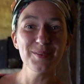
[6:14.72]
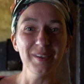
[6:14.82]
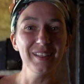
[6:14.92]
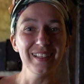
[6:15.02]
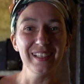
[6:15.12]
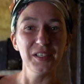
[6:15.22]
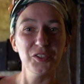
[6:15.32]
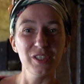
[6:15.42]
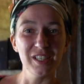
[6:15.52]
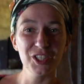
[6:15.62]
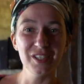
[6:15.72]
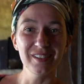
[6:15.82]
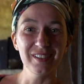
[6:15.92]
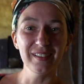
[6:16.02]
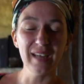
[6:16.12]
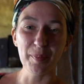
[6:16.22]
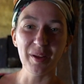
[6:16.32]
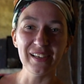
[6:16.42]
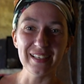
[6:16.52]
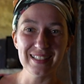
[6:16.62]
is one of the traditional
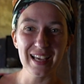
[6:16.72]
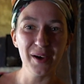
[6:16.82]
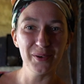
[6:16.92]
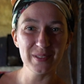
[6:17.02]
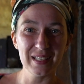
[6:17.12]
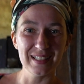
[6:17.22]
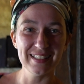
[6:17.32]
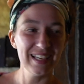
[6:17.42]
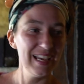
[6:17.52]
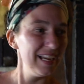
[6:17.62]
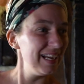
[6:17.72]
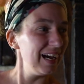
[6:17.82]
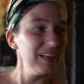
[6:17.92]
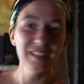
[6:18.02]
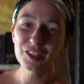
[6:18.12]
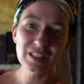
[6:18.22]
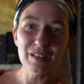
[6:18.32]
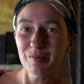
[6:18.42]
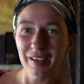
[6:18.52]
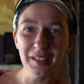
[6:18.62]
Nepalese houses and they just
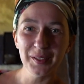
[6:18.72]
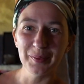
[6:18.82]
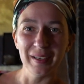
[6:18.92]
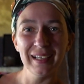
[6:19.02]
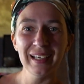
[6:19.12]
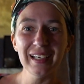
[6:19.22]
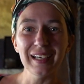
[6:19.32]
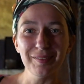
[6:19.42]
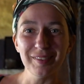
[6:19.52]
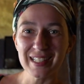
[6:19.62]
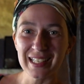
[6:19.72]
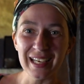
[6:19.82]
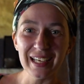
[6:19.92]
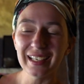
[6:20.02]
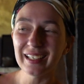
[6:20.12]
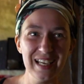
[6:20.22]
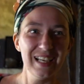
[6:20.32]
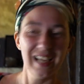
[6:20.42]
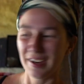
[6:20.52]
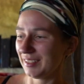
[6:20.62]
invite you in here for tea.
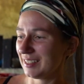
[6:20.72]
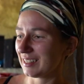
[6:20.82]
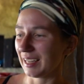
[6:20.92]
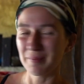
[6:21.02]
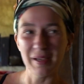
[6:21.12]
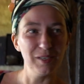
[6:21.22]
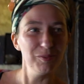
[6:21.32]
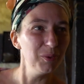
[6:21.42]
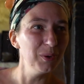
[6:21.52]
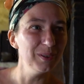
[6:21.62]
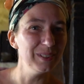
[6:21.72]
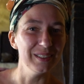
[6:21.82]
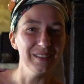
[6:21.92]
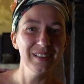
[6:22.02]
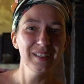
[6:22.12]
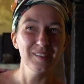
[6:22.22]
Everything's like made of wood and